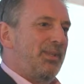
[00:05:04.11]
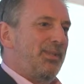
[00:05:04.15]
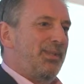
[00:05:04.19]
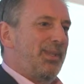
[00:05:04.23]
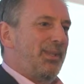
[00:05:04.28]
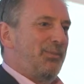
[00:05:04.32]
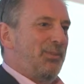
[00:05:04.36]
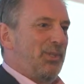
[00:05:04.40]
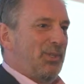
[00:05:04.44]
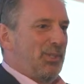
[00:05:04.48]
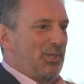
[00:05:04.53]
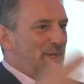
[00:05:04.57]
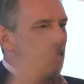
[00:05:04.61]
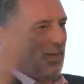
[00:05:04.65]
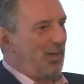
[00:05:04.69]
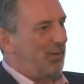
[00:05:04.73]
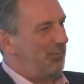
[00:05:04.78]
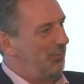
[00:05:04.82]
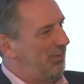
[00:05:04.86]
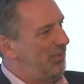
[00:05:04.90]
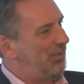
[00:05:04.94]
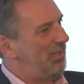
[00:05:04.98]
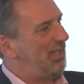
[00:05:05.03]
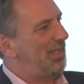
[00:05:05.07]
So if you start
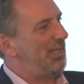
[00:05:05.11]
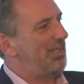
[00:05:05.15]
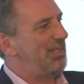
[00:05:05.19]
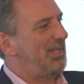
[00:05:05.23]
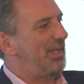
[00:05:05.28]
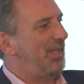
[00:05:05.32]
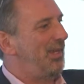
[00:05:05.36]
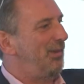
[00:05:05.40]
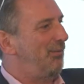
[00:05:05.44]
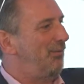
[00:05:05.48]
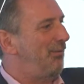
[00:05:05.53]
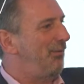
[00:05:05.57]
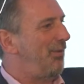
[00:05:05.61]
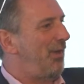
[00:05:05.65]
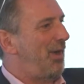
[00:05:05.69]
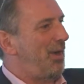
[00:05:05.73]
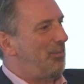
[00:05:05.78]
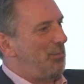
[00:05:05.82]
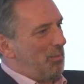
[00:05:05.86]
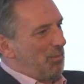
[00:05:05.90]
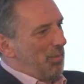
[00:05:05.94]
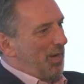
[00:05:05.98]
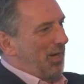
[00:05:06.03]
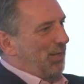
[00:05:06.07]
off with 16
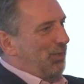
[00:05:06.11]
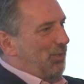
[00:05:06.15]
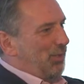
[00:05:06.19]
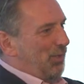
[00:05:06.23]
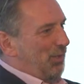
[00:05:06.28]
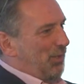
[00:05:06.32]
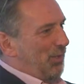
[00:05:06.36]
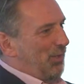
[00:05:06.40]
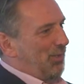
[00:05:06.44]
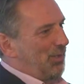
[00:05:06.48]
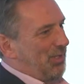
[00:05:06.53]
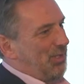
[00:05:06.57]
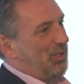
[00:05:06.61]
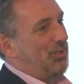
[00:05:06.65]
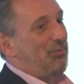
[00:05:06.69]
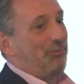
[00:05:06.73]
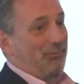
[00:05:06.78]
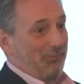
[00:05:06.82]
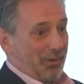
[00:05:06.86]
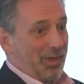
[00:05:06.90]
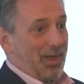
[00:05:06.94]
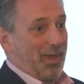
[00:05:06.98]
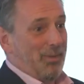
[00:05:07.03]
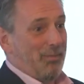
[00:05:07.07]
fibre branches on this
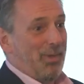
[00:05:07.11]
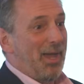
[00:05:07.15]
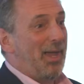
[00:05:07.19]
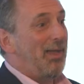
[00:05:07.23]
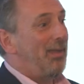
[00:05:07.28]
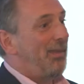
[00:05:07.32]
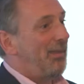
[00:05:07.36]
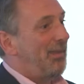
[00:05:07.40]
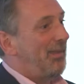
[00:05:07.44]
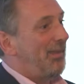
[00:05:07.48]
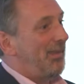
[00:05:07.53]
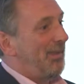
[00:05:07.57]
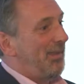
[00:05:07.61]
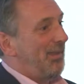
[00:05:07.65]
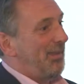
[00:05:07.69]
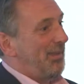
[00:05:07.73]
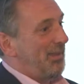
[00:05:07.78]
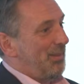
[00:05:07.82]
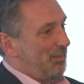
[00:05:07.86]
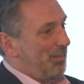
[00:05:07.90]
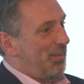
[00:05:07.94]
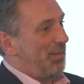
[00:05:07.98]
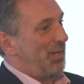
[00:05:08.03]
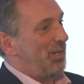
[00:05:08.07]
fibre,
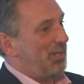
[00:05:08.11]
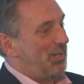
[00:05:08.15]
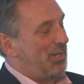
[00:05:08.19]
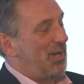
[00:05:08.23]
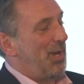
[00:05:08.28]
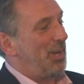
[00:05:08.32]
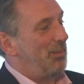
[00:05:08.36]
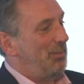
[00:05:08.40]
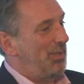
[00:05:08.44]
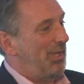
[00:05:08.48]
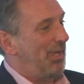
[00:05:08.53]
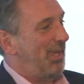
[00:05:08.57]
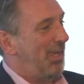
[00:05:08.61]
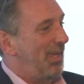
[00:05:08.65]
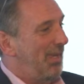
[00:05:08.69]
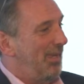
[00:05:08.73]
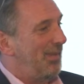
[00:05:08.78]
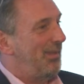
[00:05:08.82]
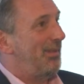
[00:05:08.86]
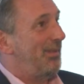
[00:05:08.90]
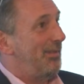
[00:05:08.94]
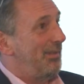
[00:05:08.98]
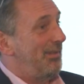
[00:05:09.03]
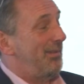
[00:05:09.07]
by the time you
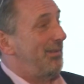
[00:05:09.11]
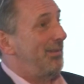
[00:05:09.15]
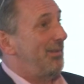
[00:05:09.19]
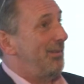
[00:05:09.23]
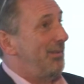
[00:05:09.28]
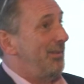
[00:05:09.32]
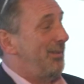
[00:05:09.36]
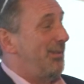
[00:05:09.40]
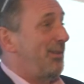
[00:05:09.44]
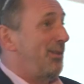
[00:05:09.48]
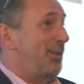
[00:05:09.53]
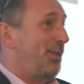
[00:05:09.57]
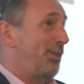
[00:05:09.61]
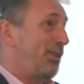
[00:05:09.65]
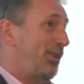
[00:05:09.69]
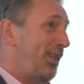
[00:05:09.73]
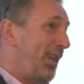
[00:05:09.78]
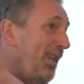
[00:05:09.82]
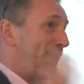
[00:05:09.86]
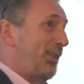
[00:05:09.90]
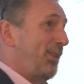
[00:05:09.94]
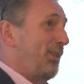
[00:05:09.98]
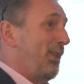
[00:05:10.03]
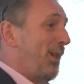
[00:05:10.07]
get the
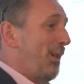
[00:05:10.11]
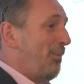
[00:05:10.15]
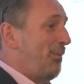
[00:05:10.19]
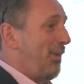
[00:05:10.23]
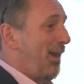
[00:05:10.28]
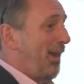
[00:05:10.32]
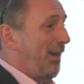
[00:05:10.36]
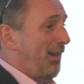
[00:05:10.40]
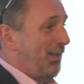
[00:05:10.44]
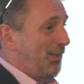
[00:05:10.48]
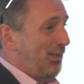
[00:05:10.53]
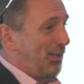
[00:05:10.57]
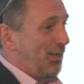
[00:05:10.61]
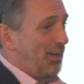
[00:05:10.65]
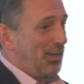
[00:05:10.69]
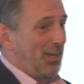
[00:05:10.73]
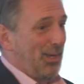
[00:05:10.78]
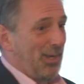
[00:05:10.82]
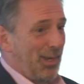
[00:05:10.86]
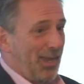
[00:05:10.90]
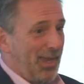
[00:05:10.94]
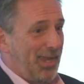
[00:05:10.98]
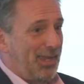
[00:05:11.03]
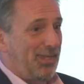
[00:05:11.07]
second time round, it's only
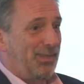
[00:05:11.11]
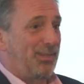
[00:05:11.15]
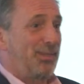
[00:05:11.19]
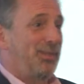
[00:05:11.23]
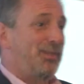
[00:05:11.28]
got 8.